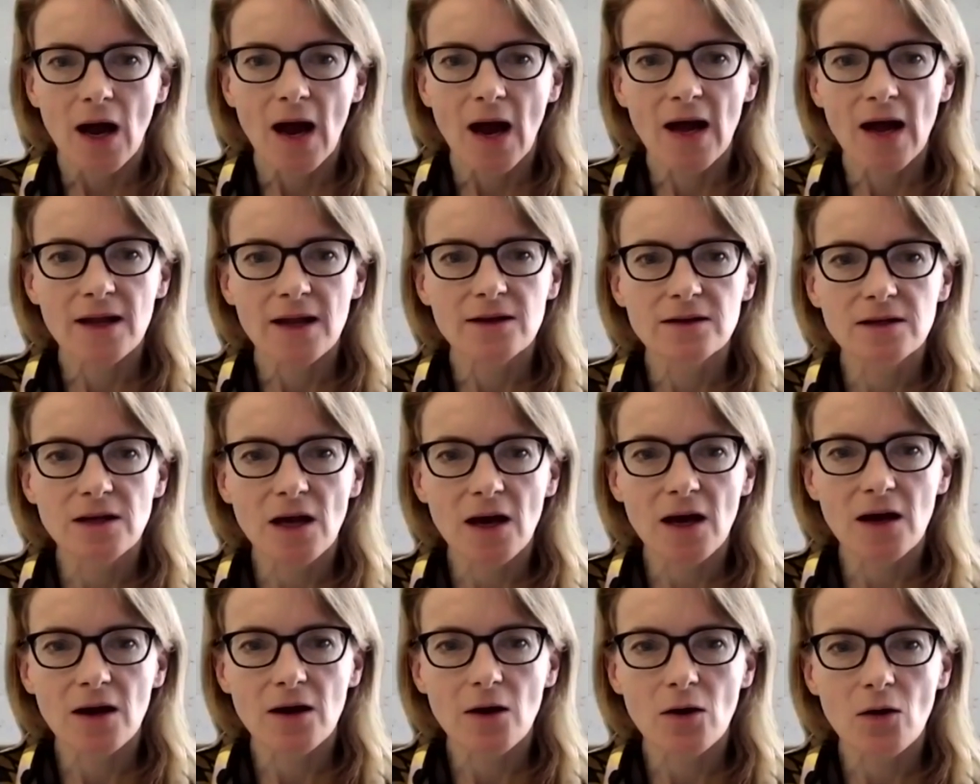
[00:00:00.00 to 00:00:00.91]
And
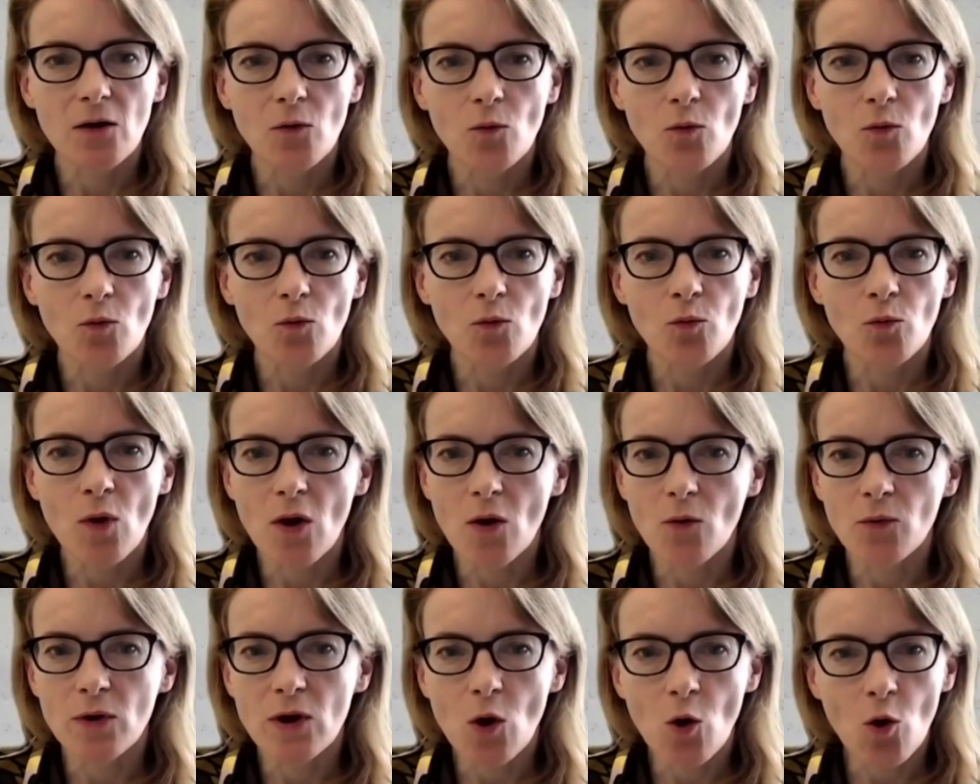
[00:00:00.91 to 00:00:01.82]

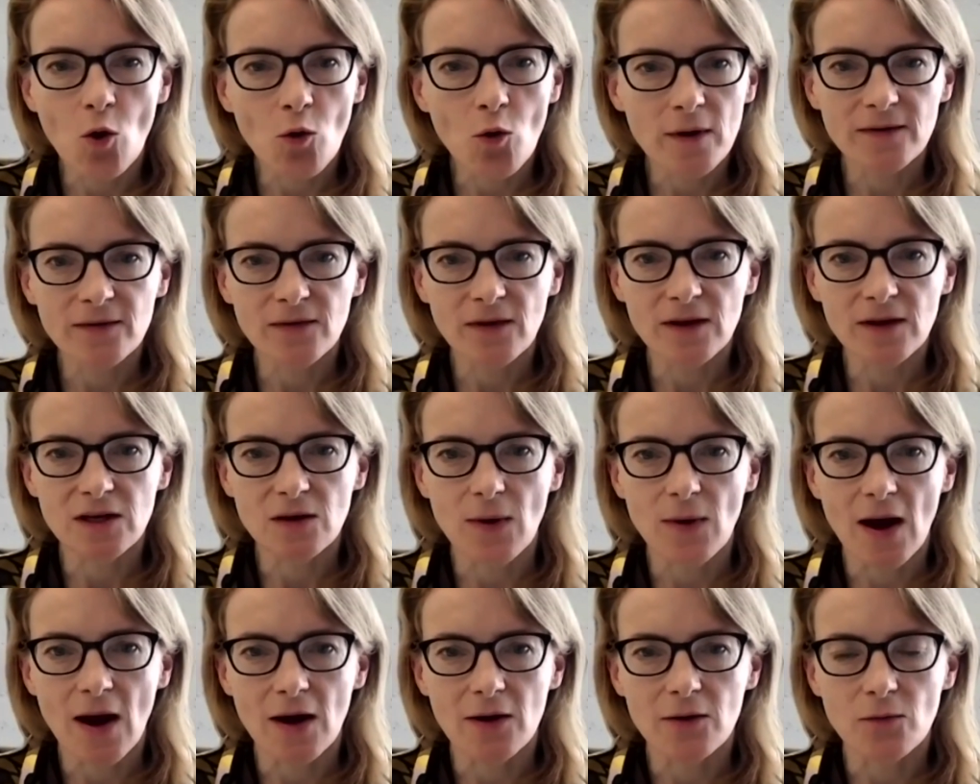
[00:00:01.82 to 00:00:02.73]
what we always think
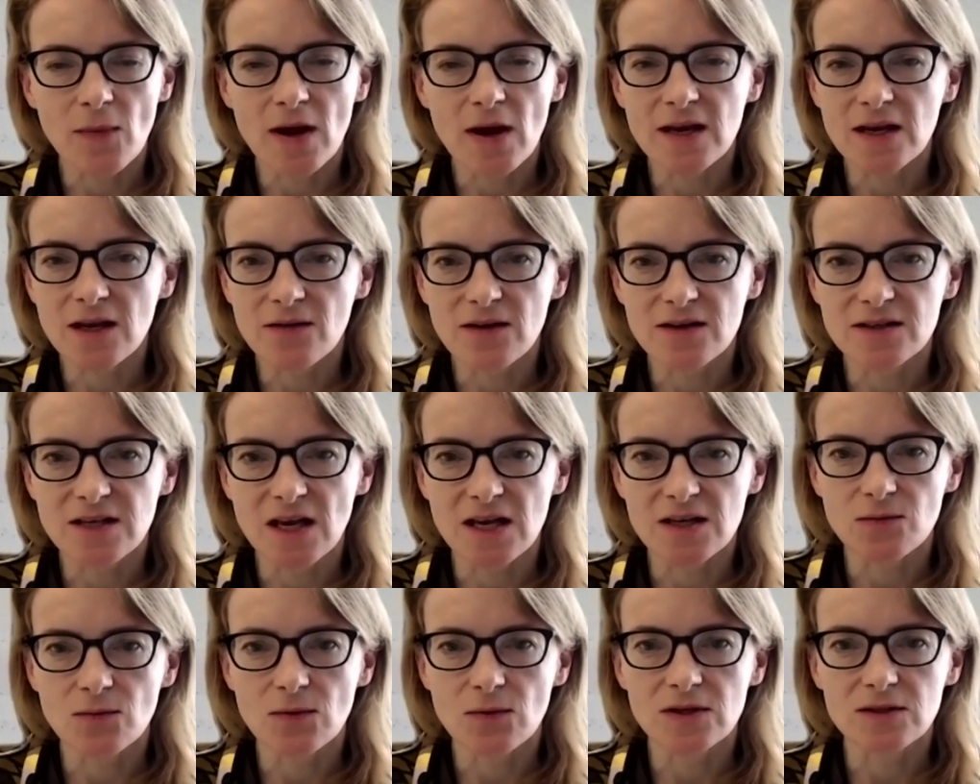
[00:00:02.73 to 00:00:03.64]
about making the
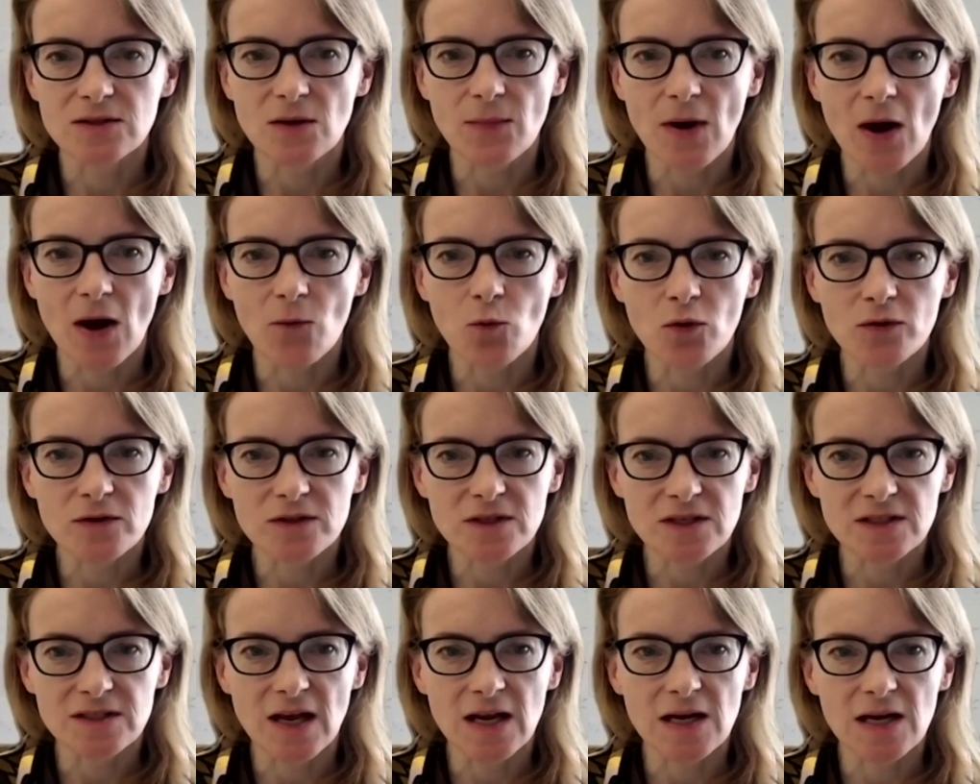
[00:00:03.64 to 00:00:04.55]
assessment about what
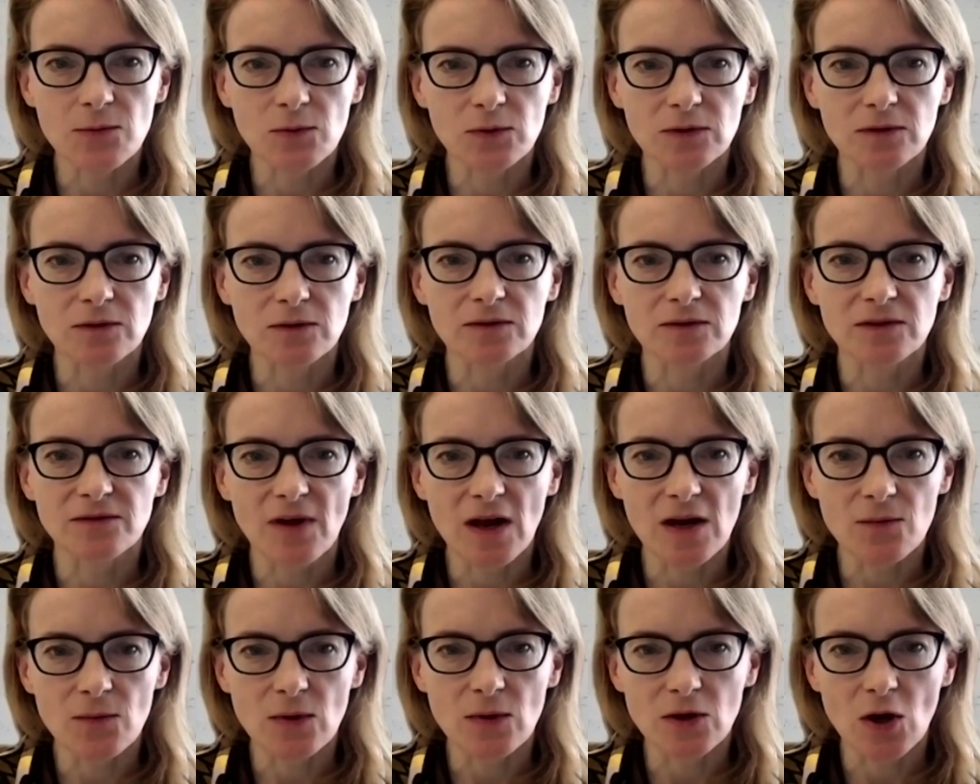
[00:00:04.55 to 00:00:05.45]
sustainable
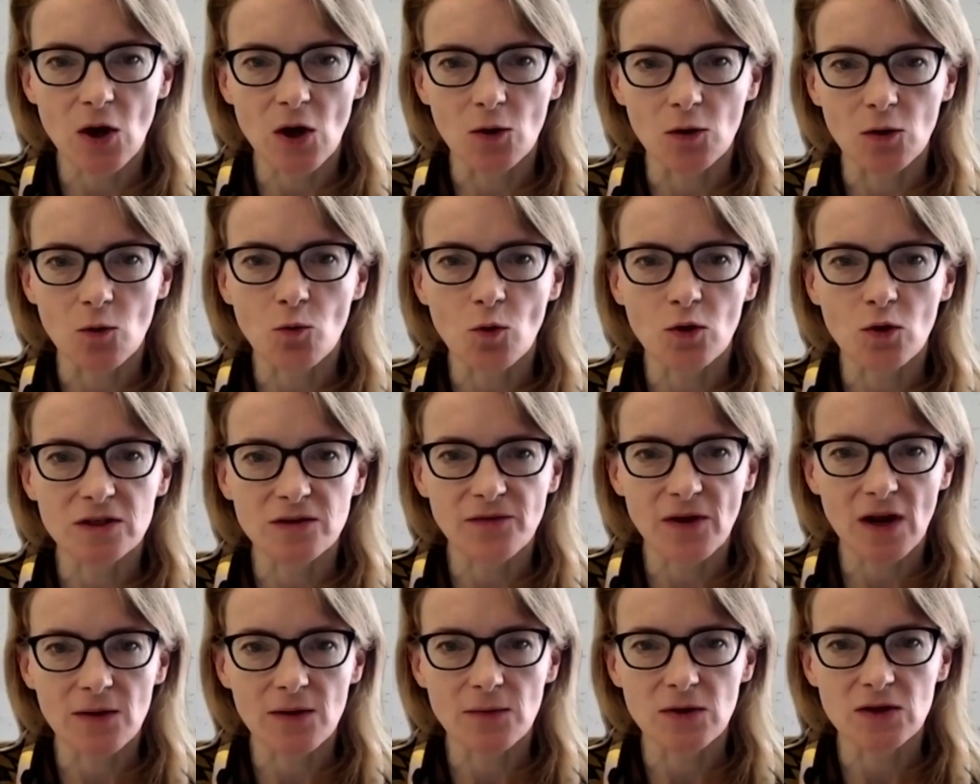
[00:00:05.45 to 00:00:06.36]
development goal or what
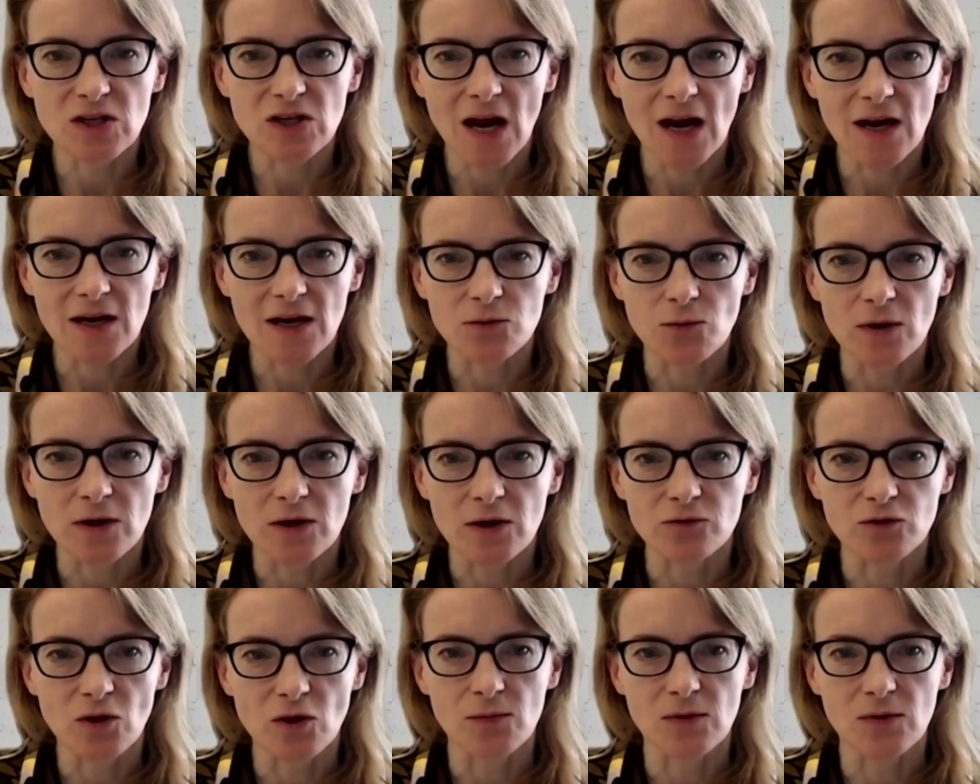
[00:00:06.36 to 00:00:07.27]
development challenge we're
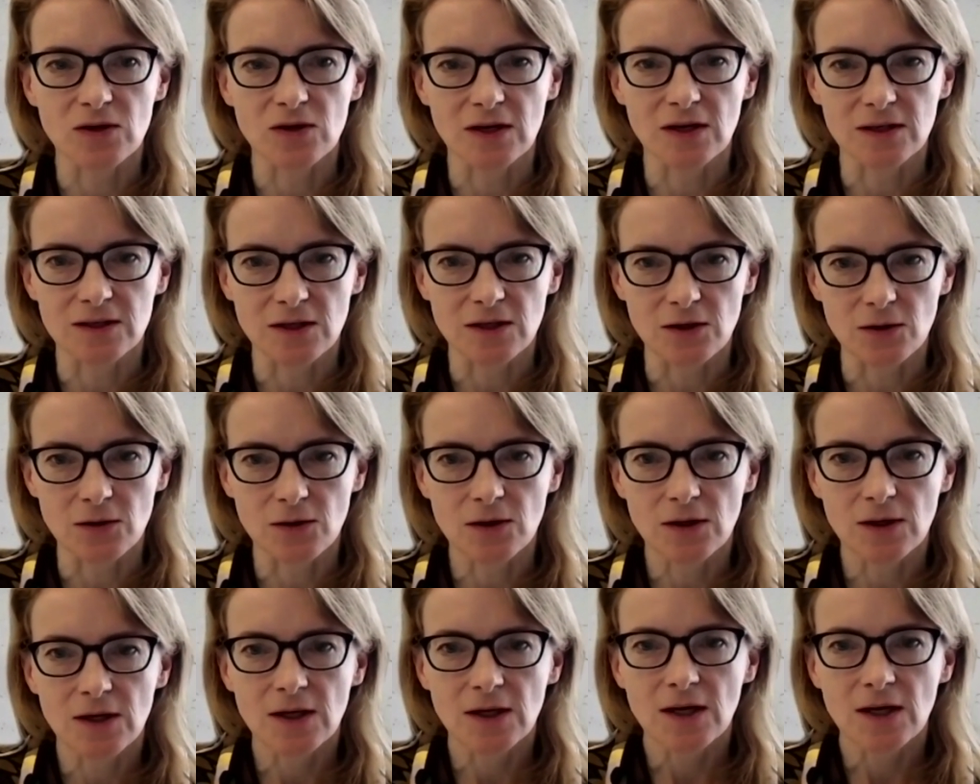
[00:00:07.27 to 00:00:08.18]
contributing to,
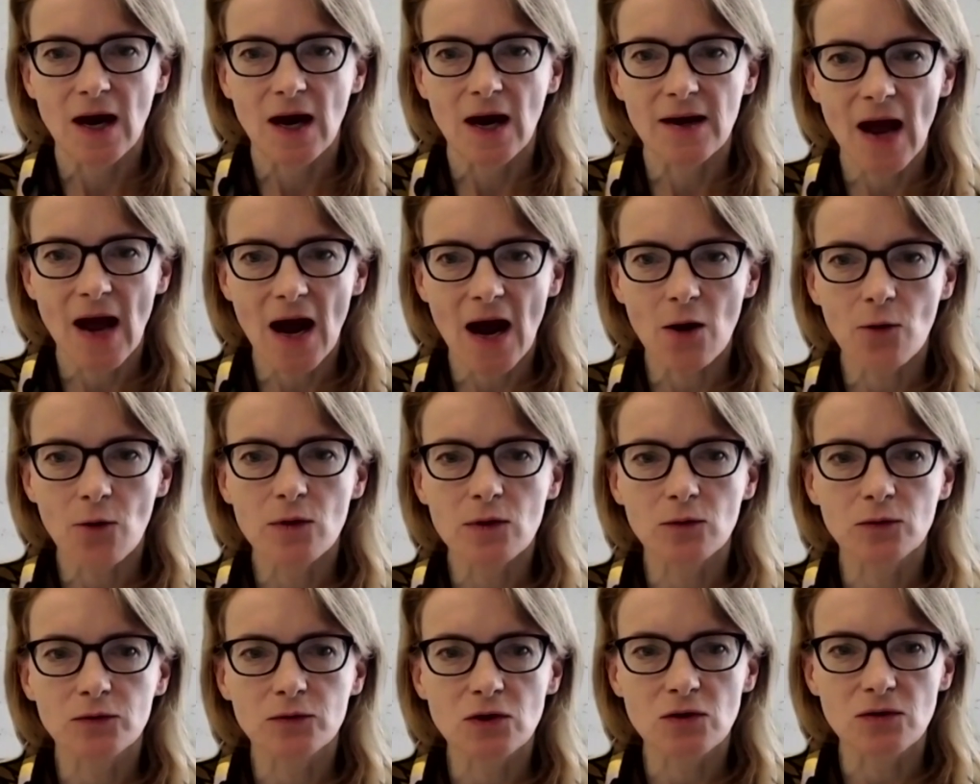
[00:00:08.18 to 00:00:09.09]
and how
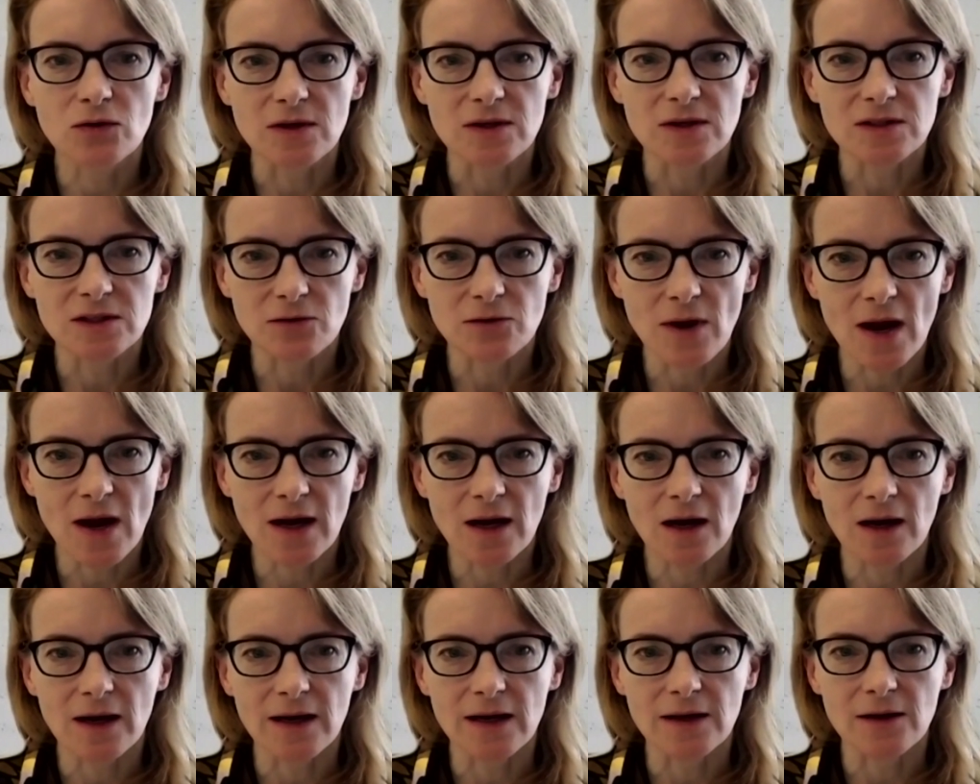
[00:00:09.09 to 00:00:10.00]
we will do this
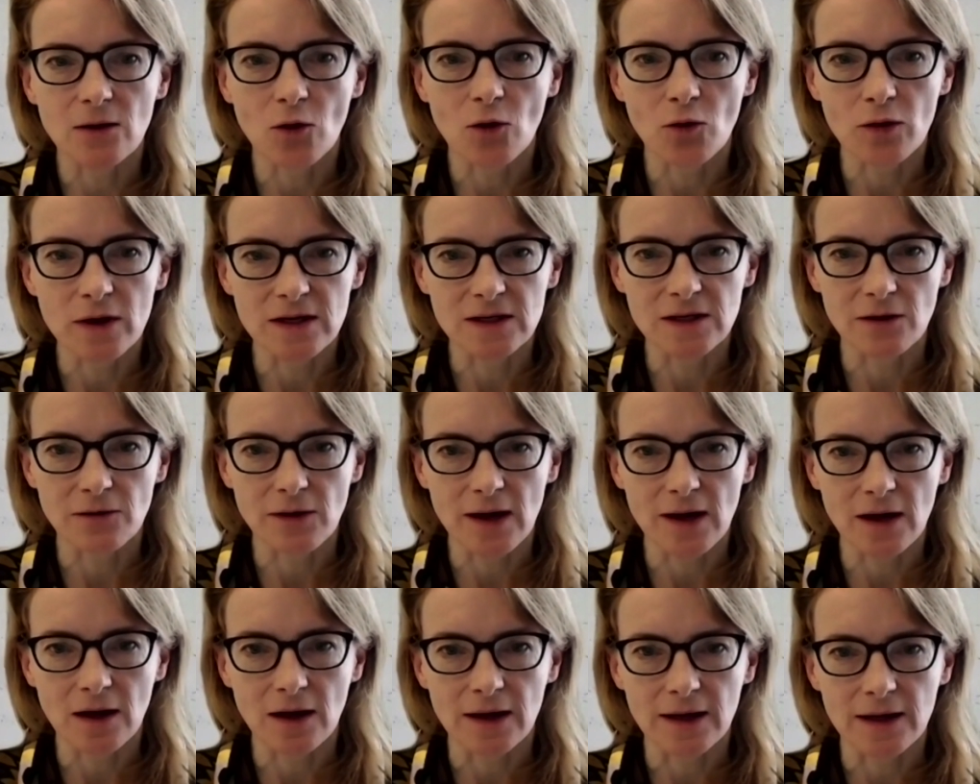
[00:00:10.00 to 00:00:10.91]
directly or
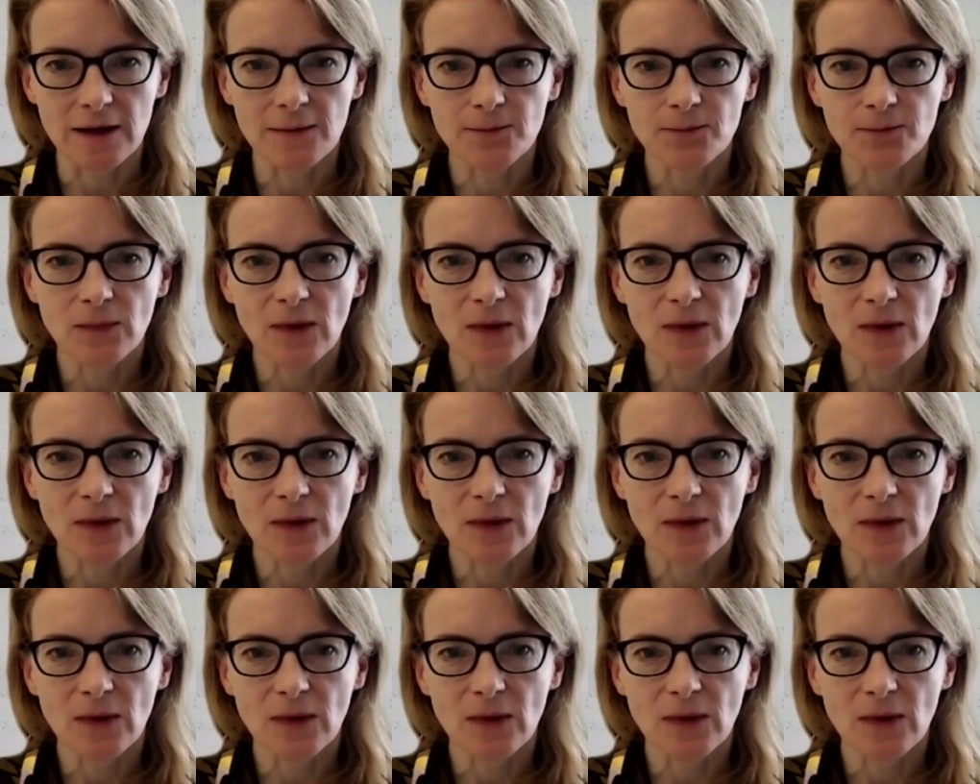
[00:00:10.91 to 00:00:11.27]
indirectly.